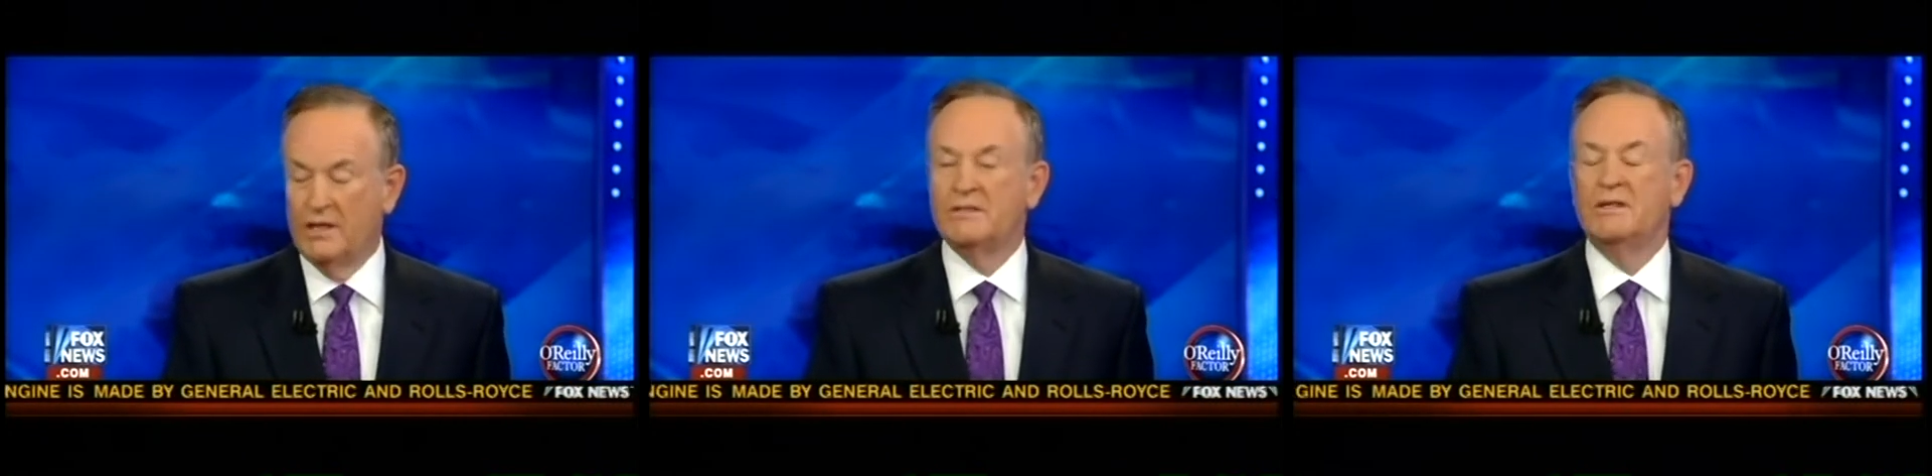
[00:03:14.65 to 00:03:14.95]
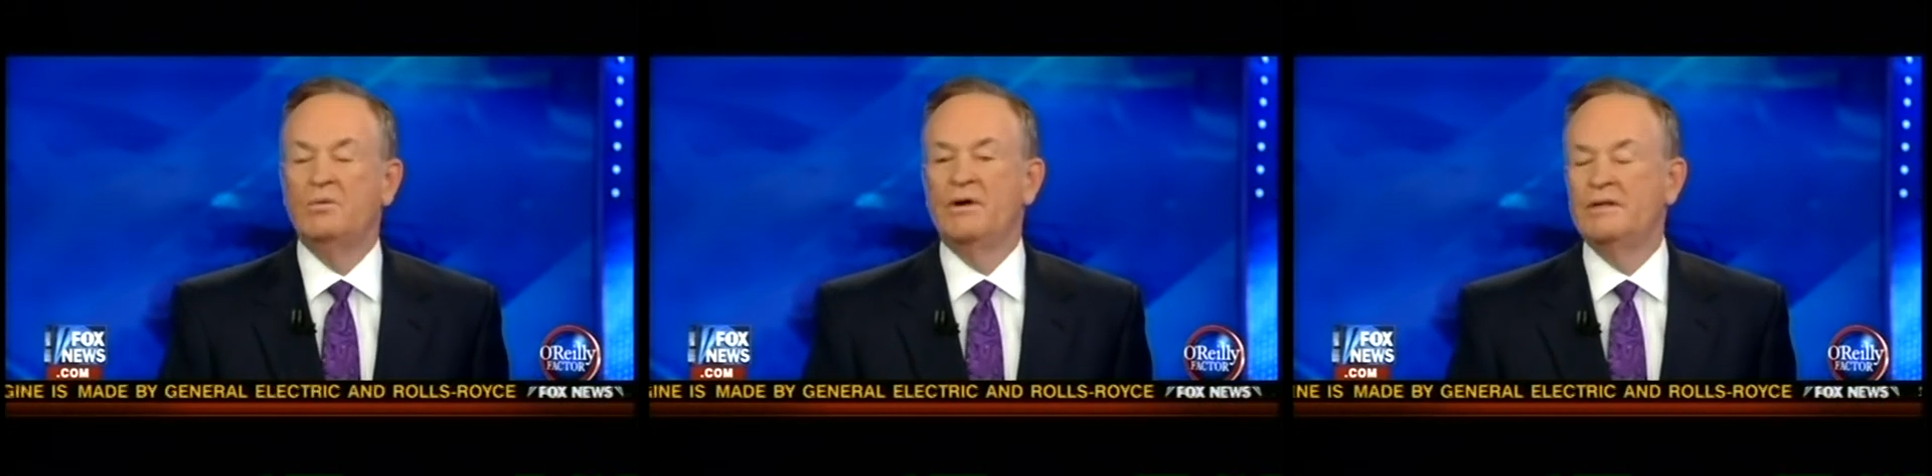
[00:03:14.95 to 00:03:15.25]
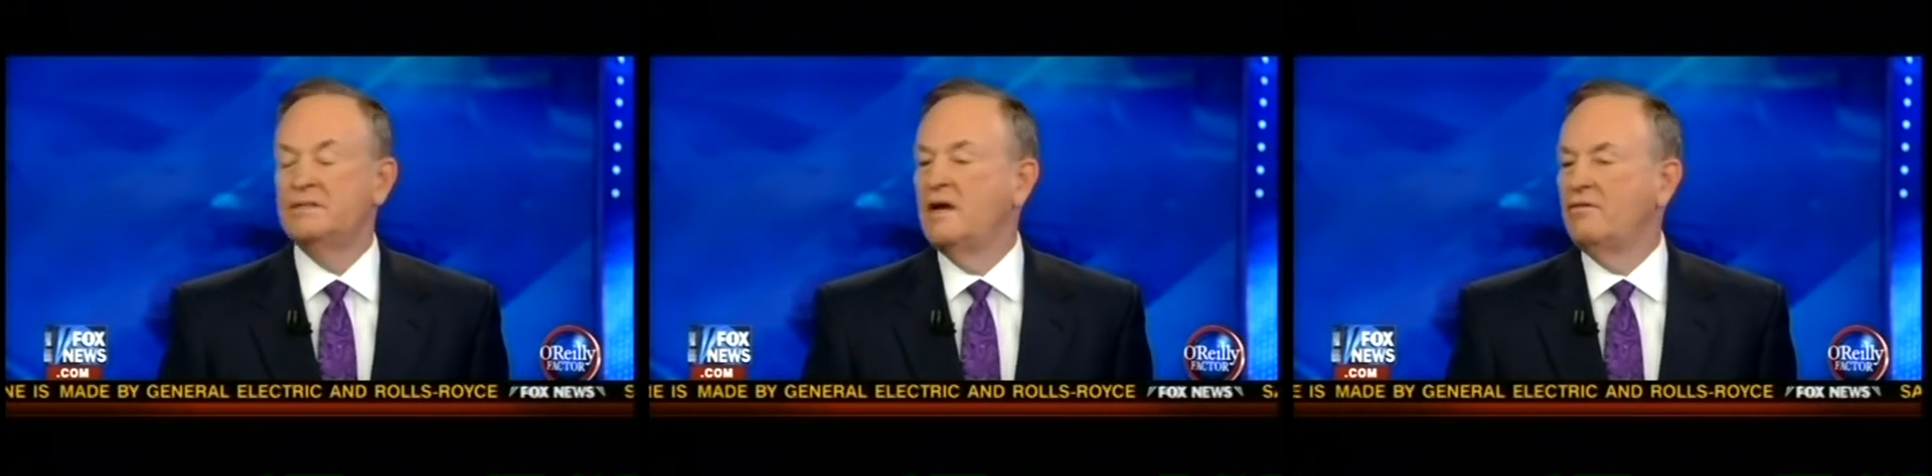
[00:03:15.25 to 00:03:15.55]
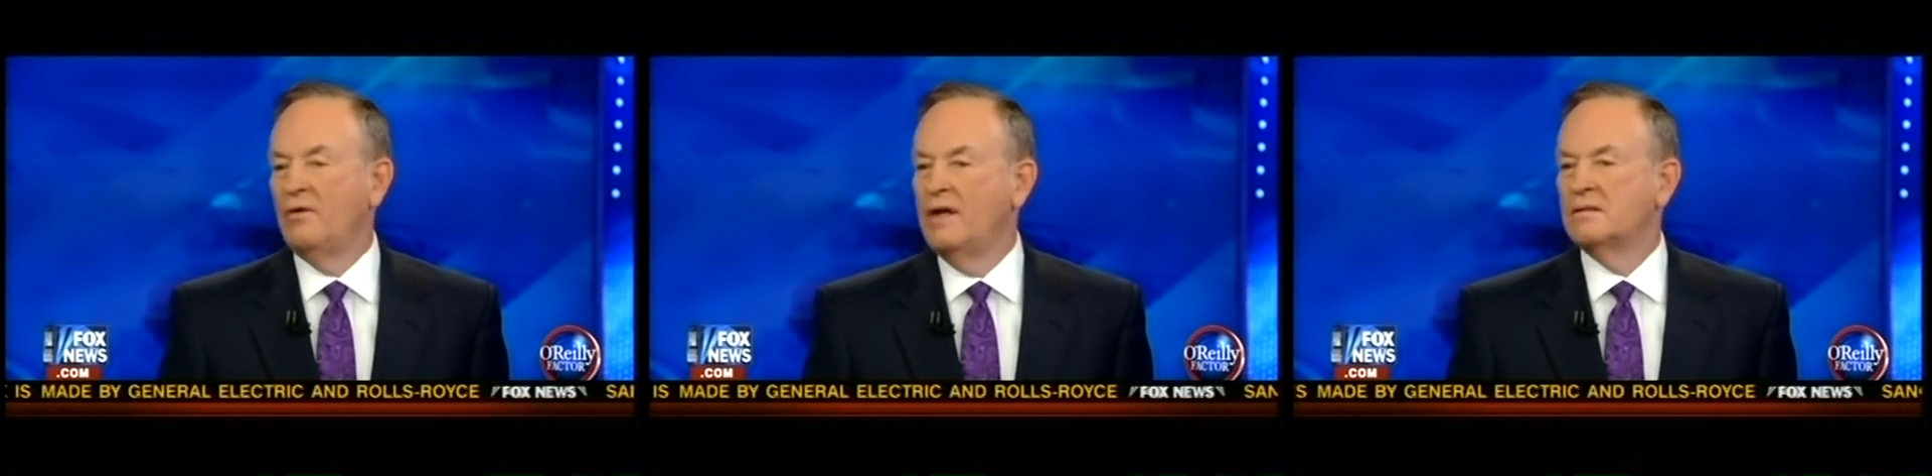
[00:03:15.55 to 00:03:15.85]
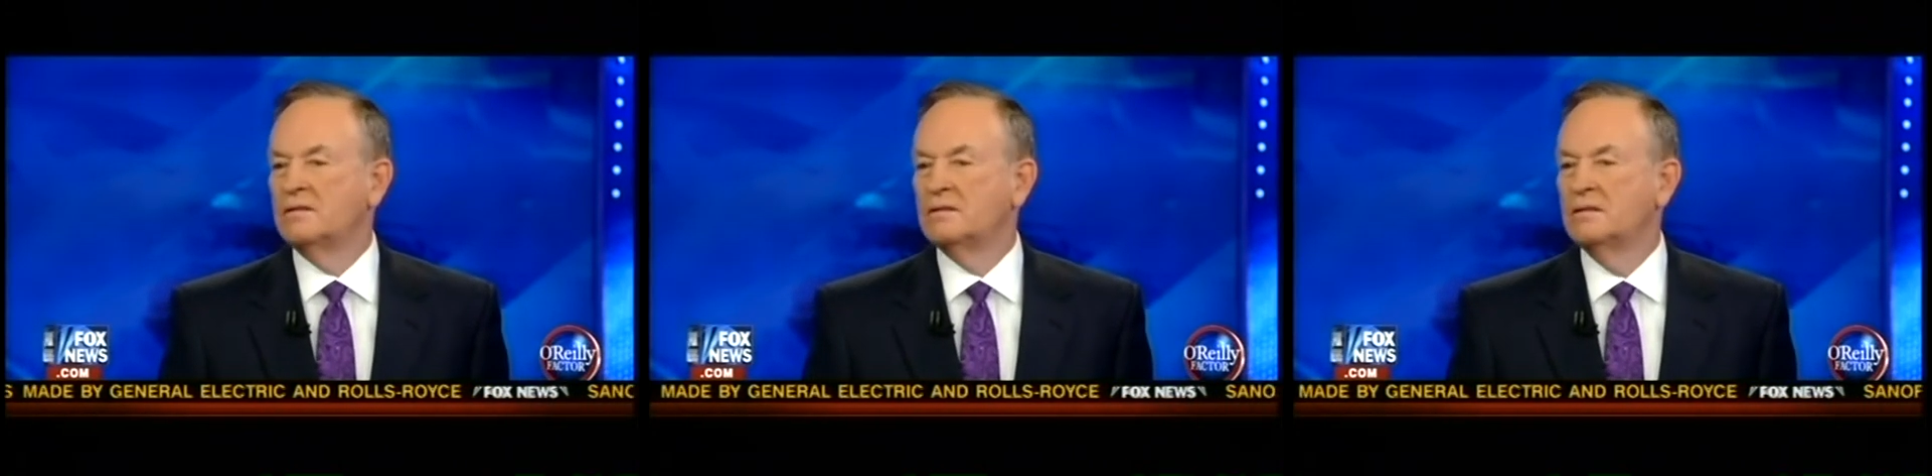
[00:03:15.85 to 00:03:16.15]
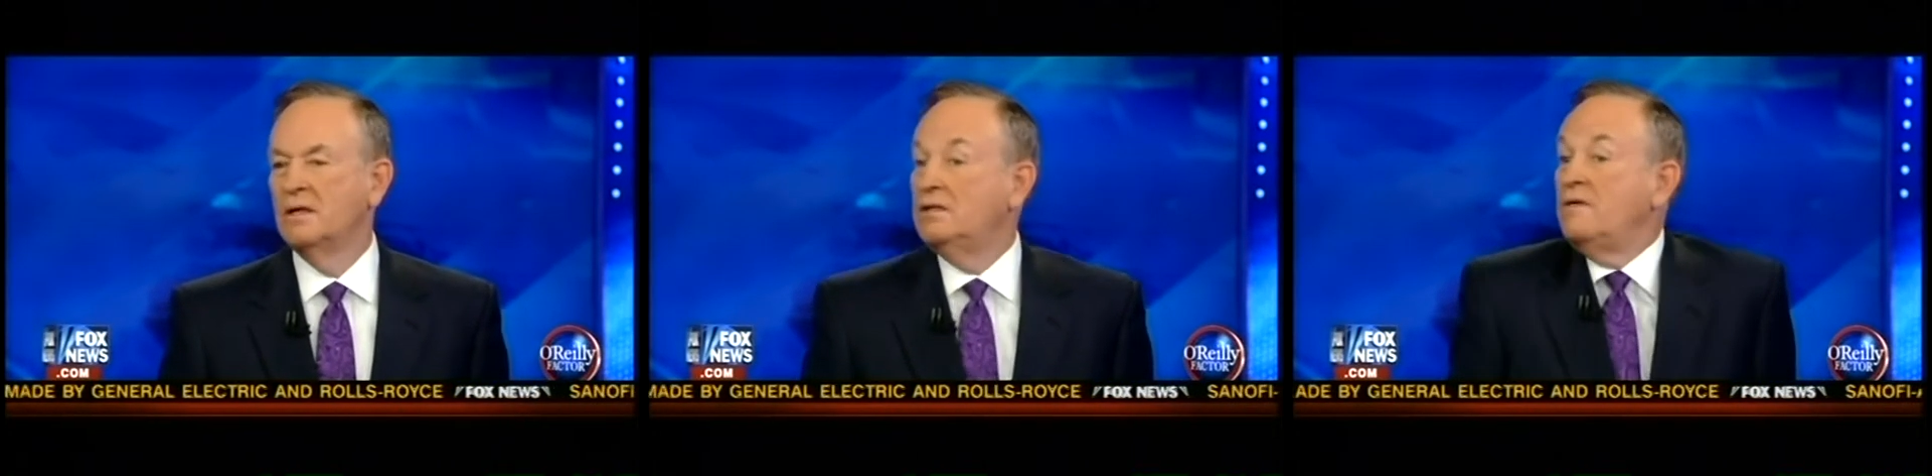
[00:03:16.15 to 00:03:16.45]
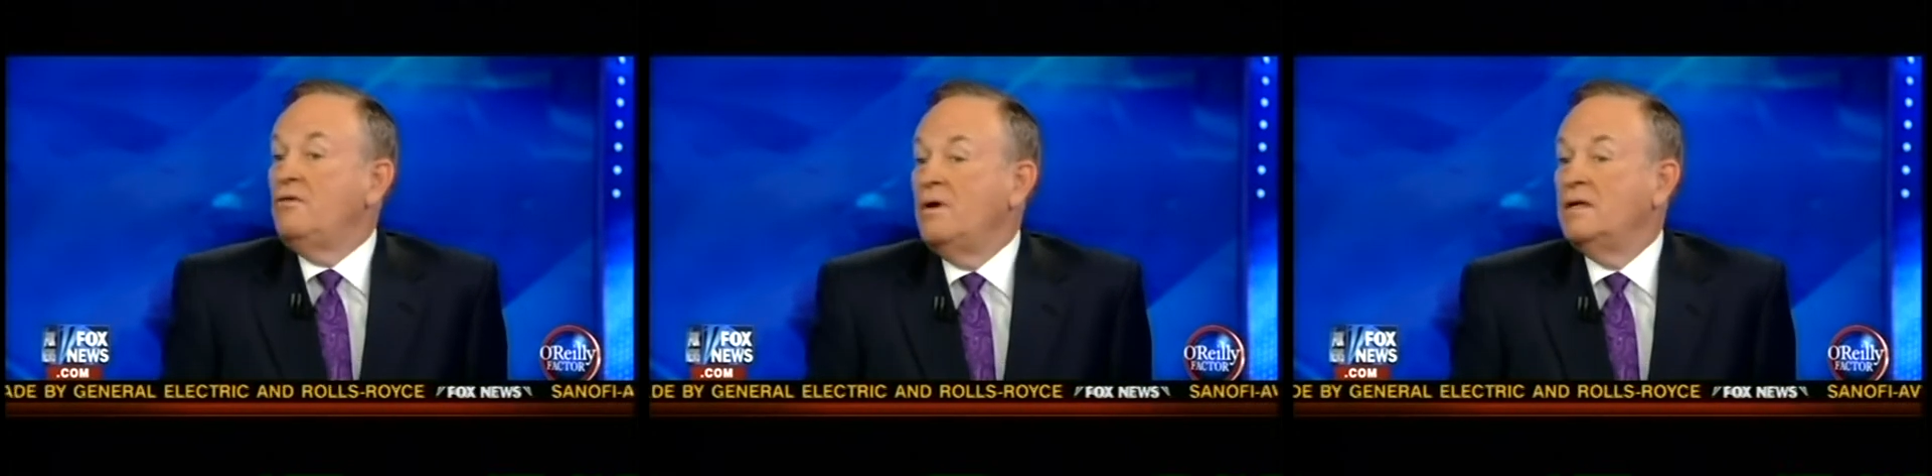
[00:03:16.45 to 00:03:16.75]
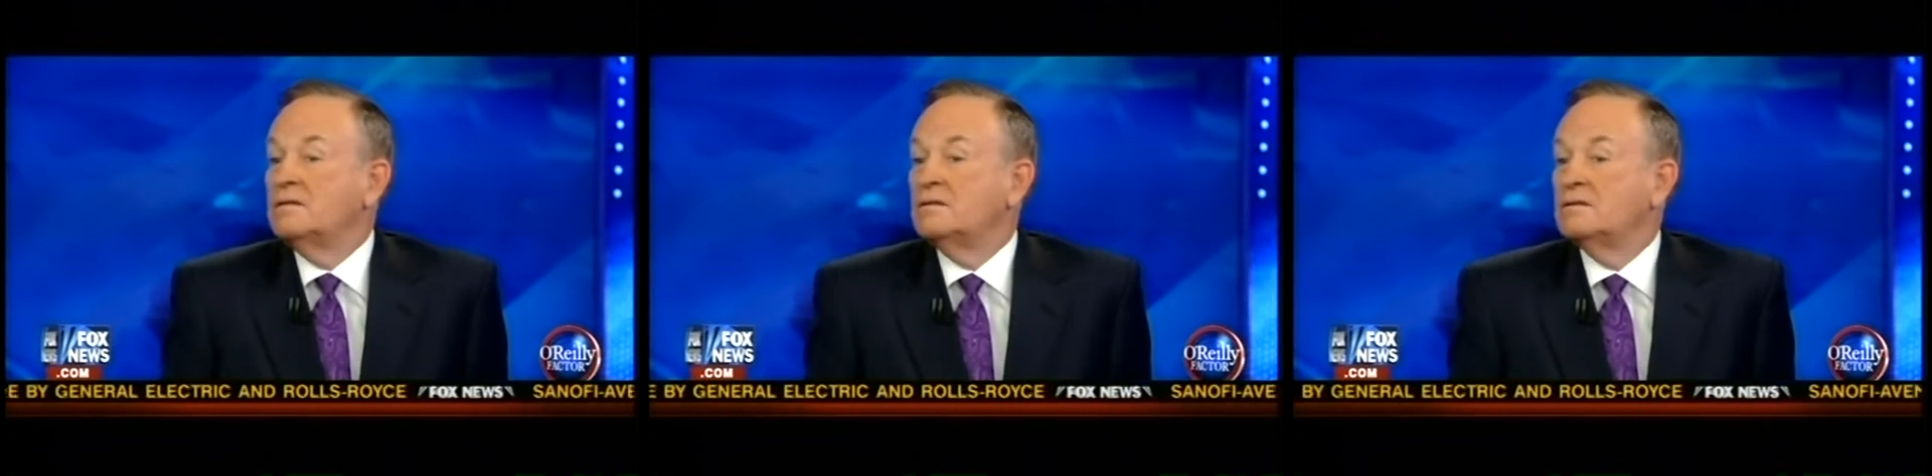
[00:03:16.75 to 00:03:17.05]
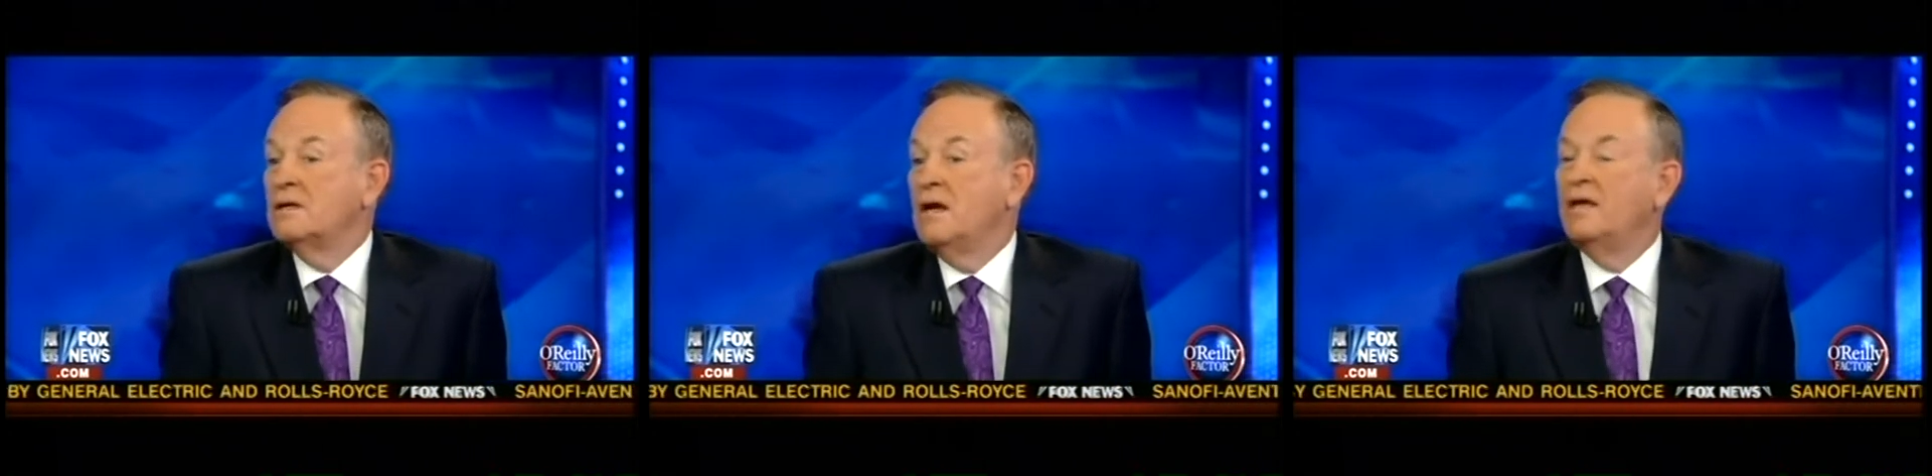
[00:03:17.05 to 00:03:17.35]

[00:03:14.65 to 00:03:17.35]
You see where this never ends. It never ends.